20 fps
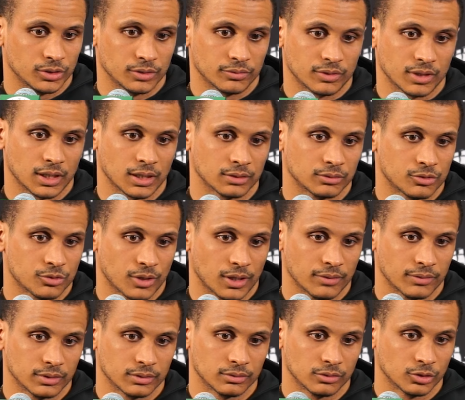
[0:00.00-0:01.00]
it. If not,
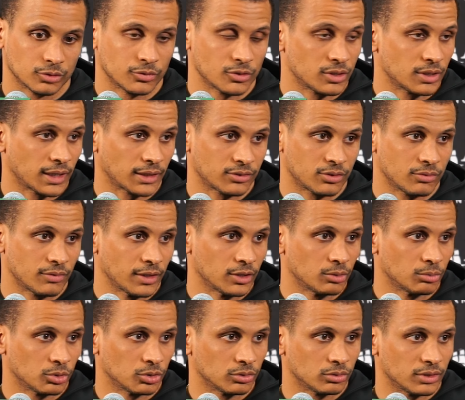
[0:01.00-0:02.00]
drive it. Look for the next
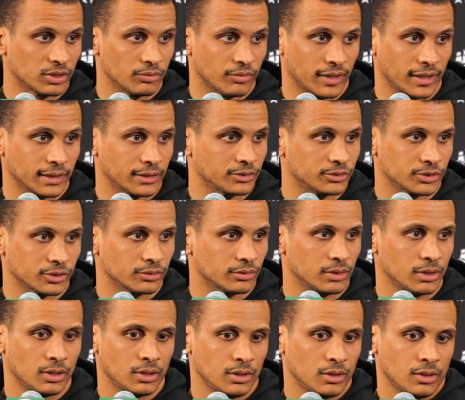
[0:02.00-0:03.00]
available advantage. So
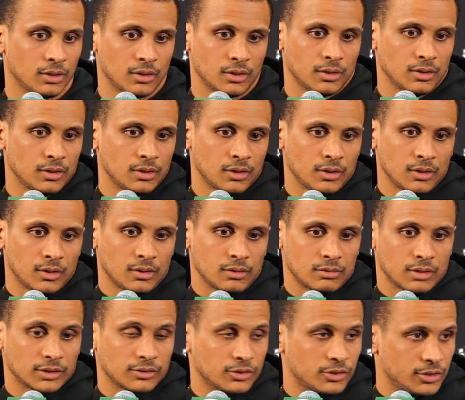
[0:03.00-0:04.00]

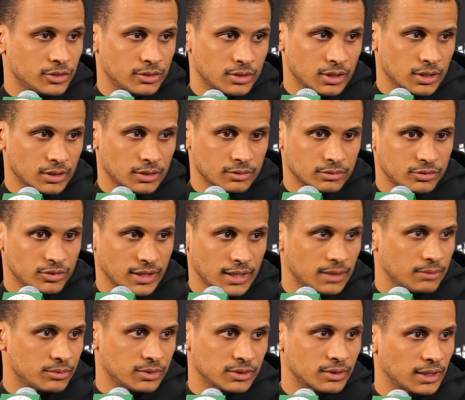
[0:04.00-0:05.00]
that's a good
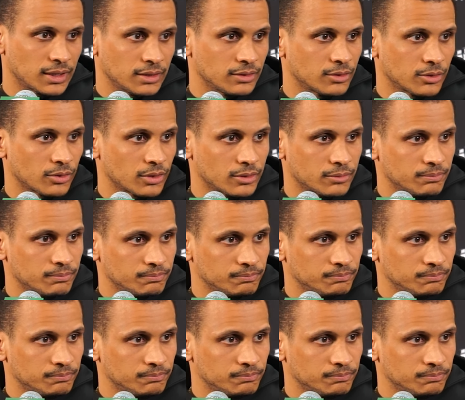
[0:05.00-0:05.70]
stat, but I didn't know that.